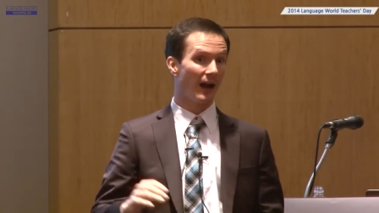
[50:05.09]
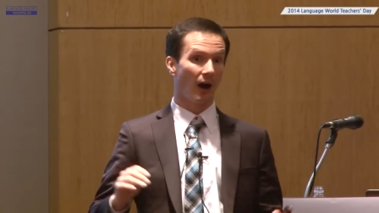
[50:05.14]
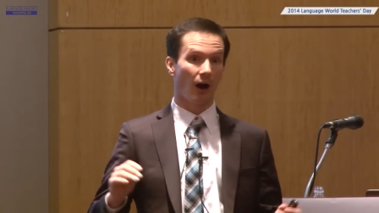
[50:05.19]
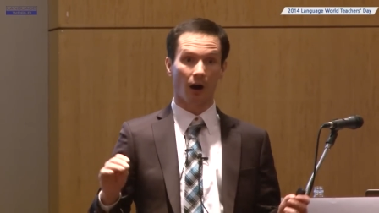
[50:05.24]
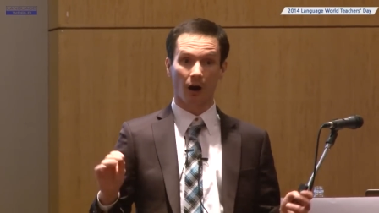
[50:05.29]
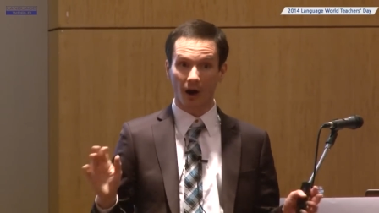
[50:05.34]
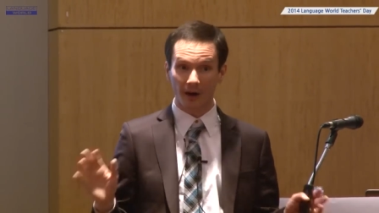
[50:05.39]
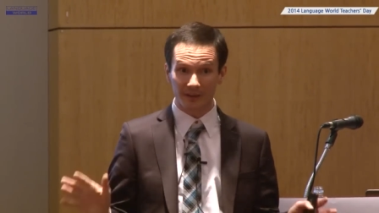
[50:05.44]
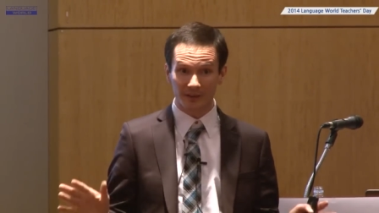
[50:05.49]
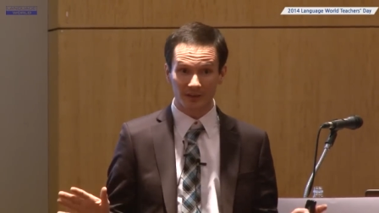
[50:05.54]

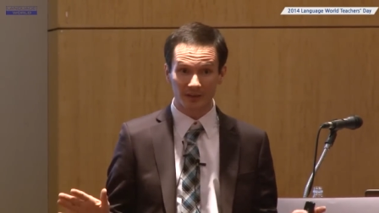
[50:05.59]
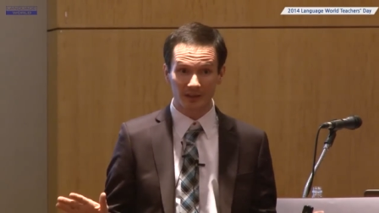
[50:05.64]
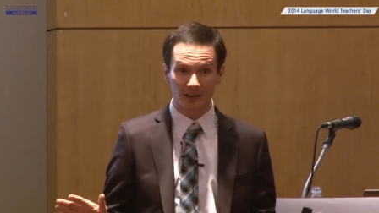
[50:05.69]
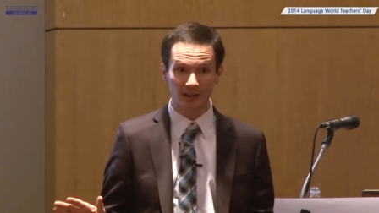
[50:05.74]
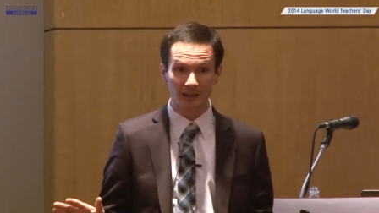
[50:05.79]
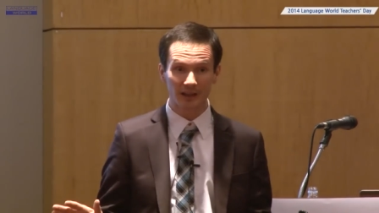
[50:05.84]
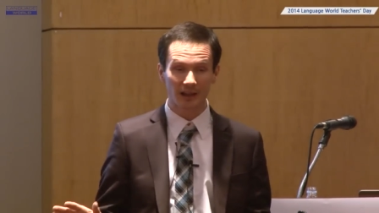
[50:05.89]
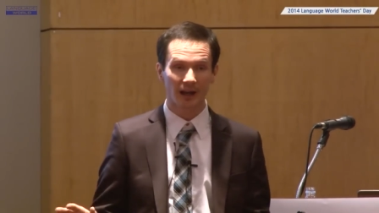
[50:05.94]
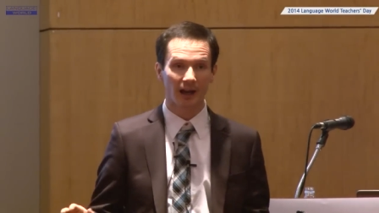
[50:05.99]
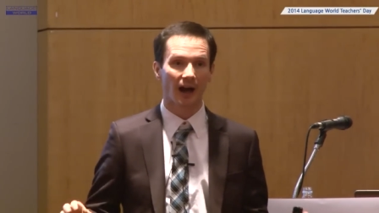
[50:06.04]

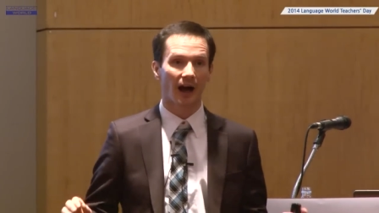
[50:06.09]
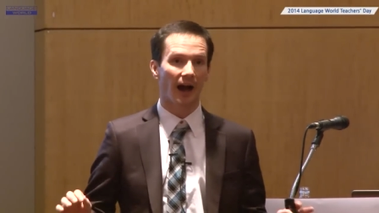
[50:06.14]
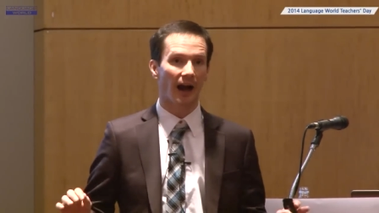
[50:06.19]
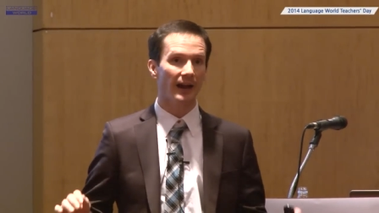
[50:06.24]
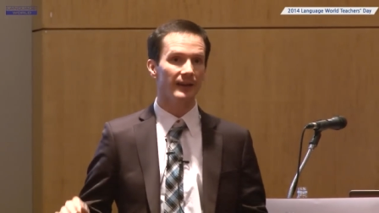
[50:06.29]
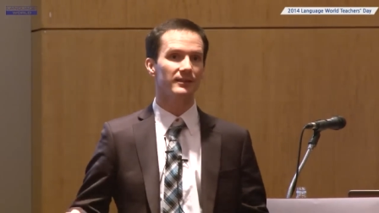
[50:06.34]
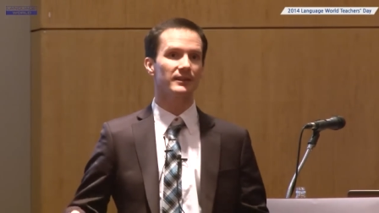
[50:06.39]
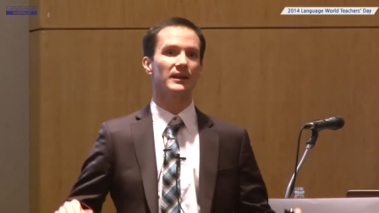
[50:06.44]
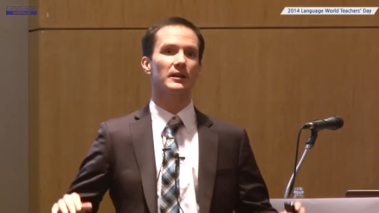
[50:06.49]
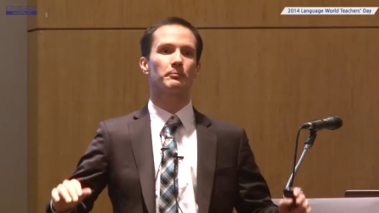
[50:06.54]
Honestly, I
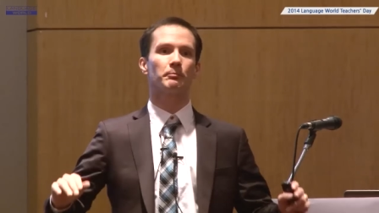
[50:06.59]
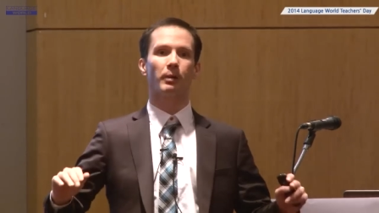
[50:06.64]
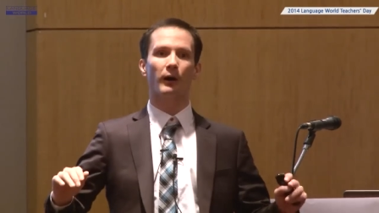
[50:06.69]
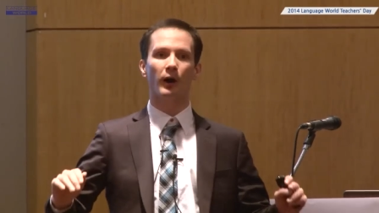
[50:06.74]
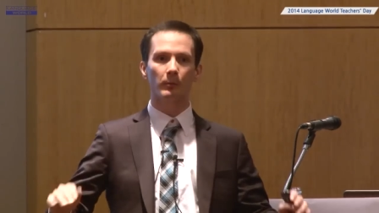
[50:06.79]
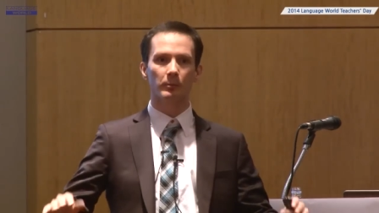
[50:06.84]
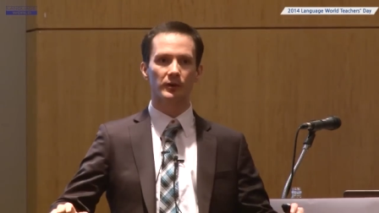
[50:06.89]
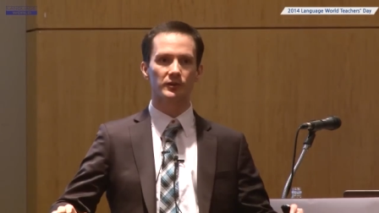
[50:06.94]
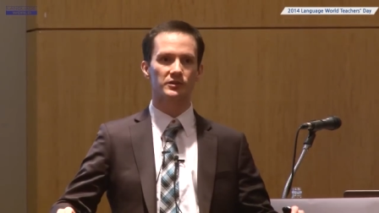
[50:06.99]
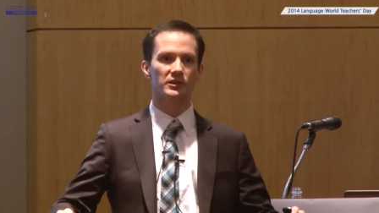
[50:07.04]
think
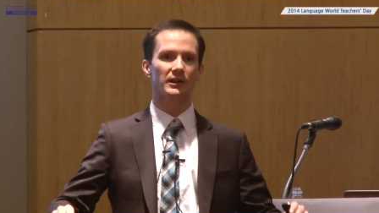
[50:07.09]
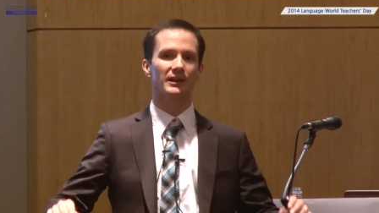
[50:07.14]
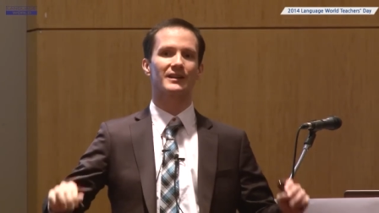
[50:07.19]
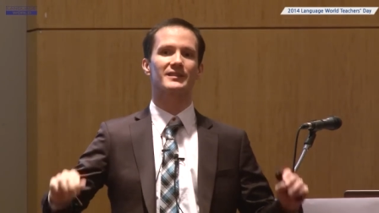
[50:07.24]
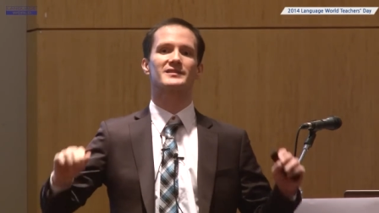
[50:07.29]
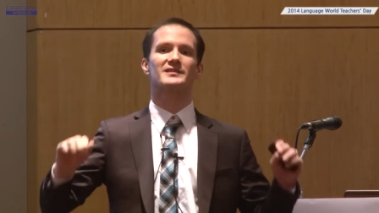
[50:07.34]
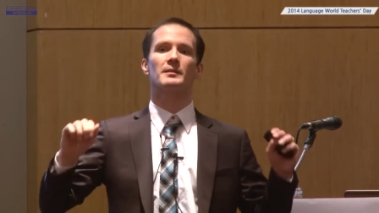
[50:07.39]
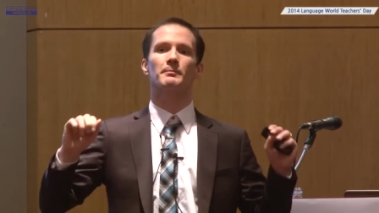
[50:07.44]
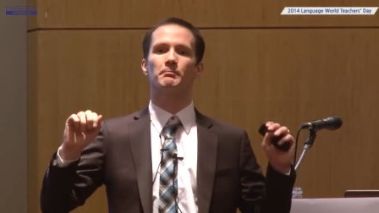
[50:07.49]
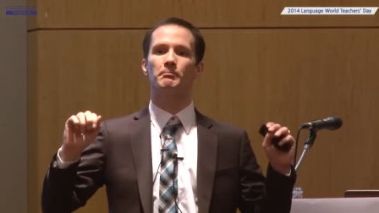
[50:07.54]
publishing is
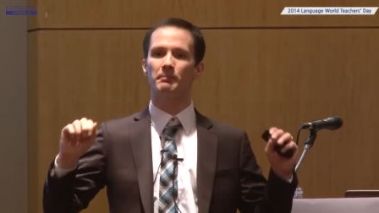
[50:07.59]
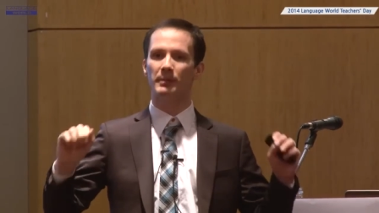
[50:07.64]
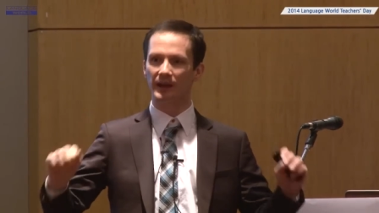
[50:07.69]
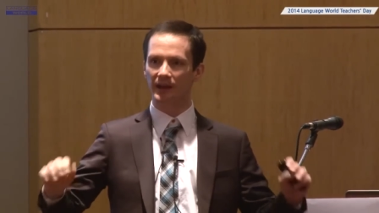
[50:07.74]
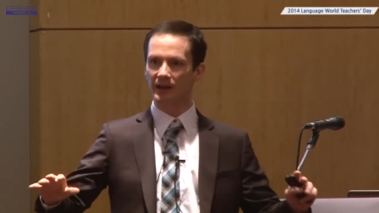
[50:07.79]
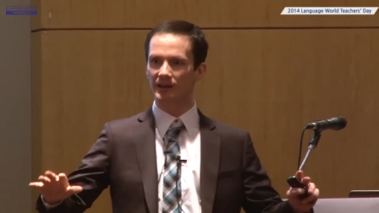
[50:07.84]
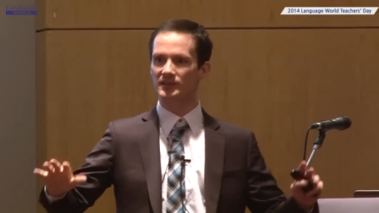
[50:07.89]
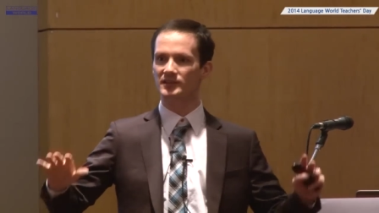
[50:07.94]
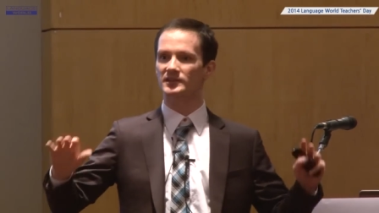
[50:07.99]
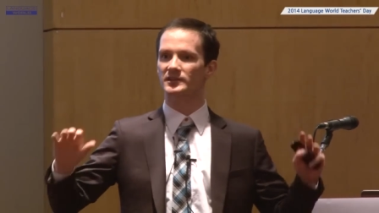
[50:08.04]
the
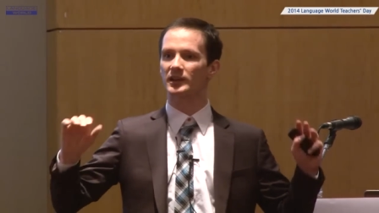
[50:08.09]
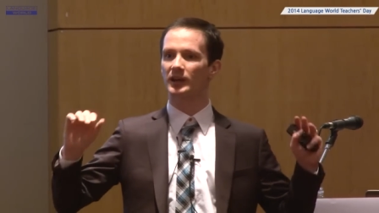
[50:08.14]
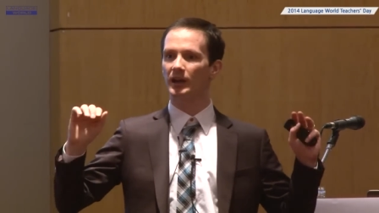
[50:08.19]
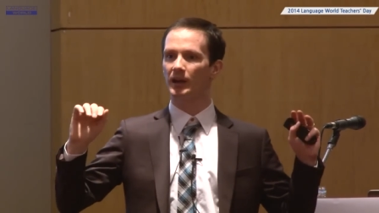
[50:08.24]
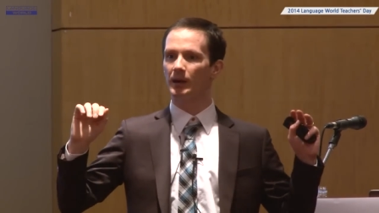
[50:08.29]
biggest